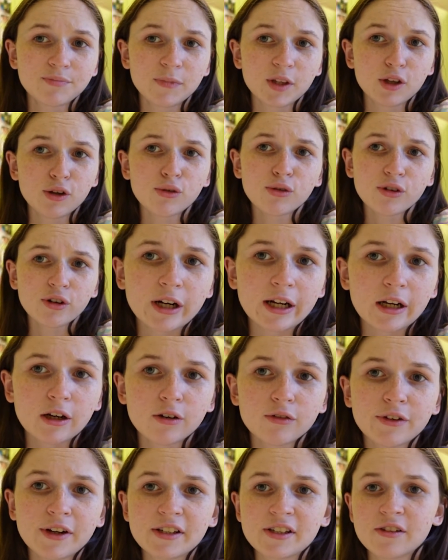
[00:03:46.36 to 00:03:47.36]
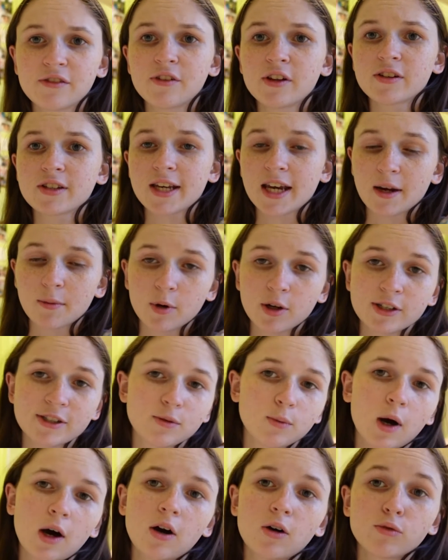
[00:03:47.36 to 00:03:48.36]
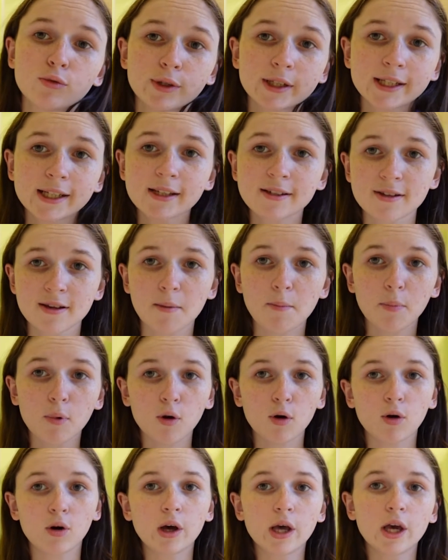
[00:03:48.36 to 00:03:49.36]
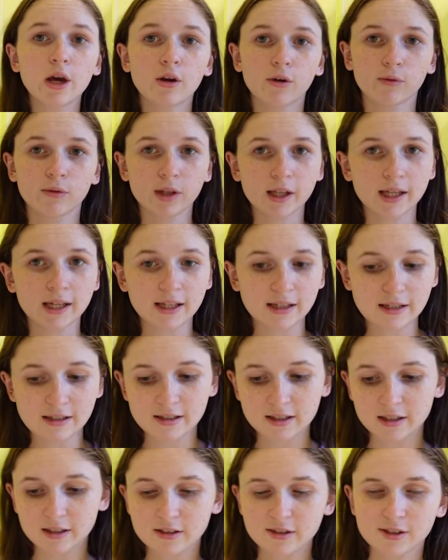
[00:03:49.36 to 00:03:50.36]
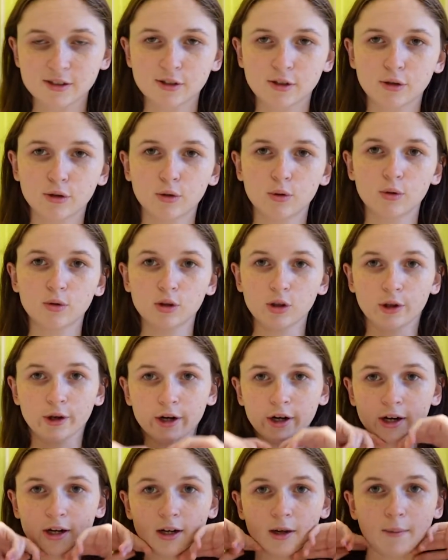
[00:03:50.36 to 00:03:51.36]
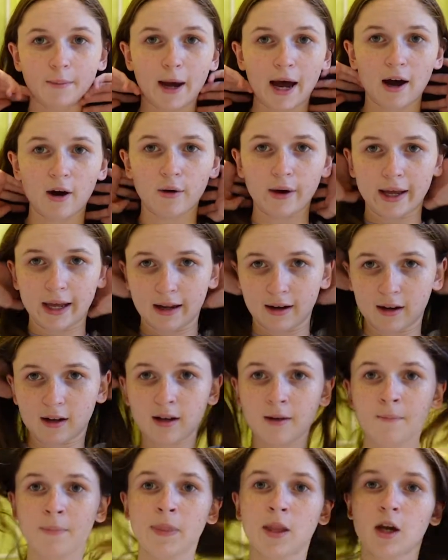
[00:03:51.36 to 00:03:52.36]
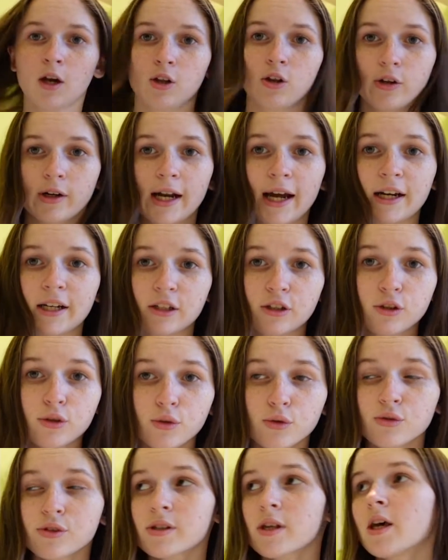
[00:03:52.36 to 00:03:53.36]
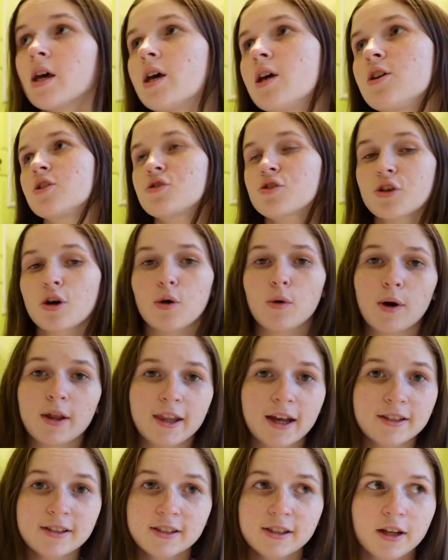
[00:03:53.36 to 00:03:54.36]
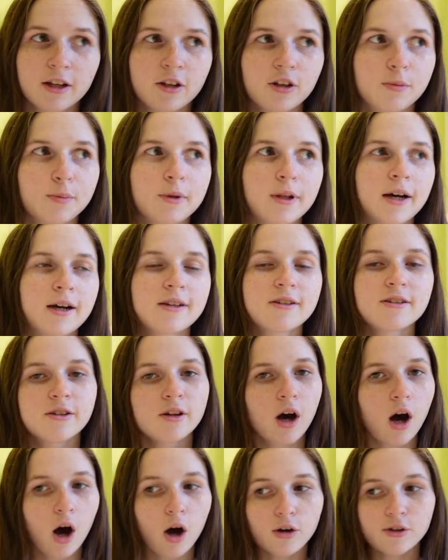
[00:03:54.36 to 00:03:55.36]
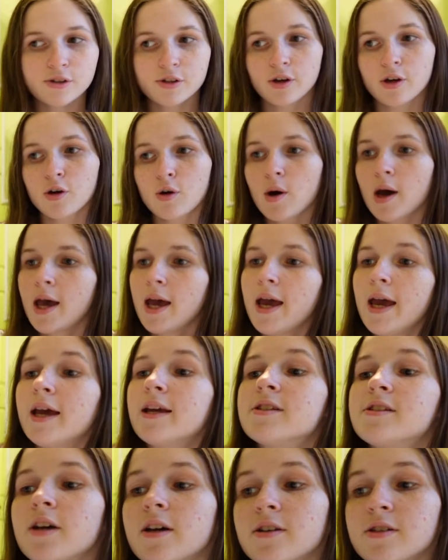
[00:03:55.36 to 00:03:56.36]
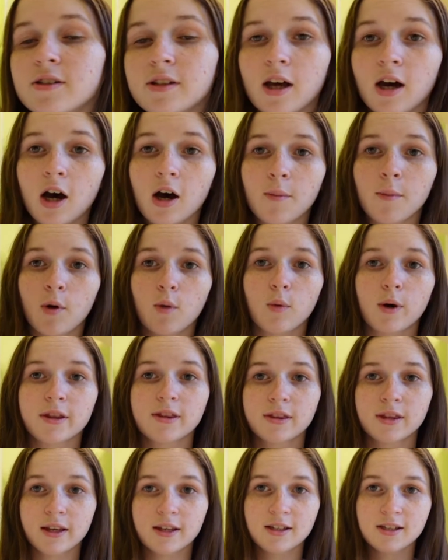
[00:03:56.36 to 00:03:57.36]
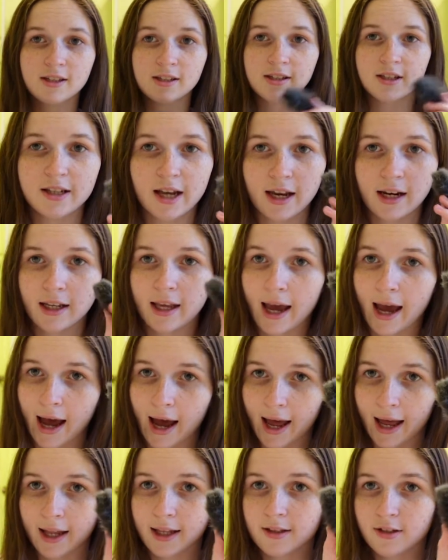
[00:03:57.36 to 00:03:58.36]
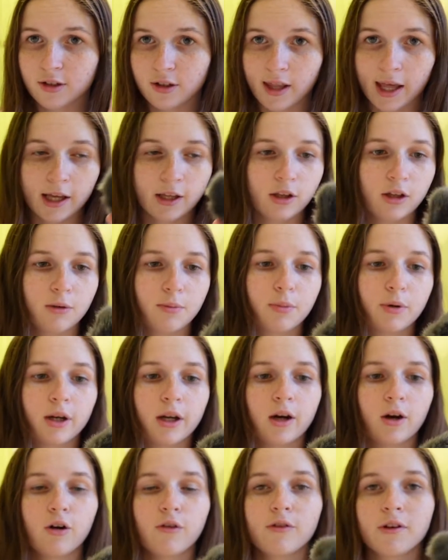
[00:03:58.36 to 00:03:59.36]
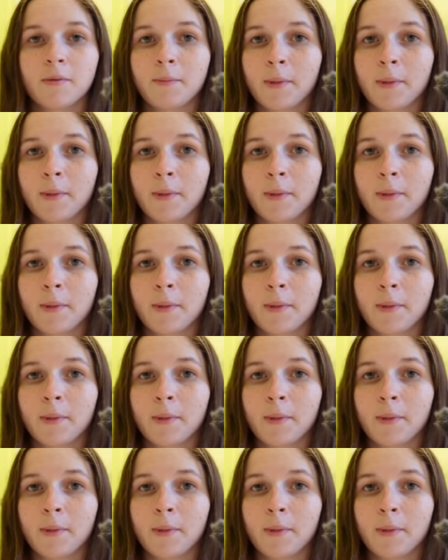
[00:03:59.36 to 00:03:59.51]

user interface of this camera as well, really simple, really easy to learn about and learn how to use, so that's another plus. Also, it does come with this dead cat so that you can put it over the